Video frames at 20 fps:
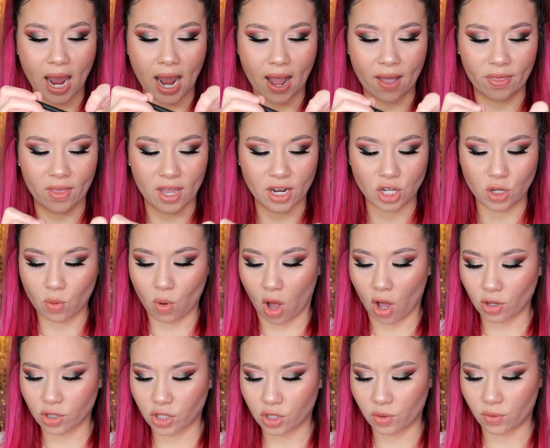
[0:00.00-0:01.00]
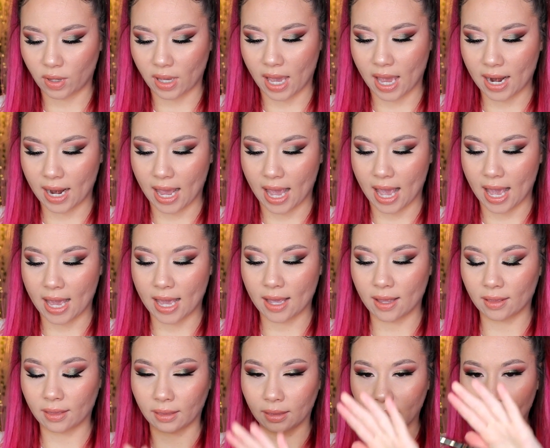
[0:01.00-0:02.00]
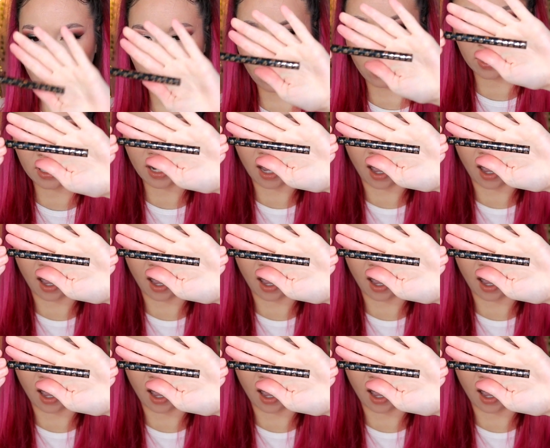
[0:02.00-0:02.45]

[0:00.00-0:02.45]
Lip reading: And then you also get a liquid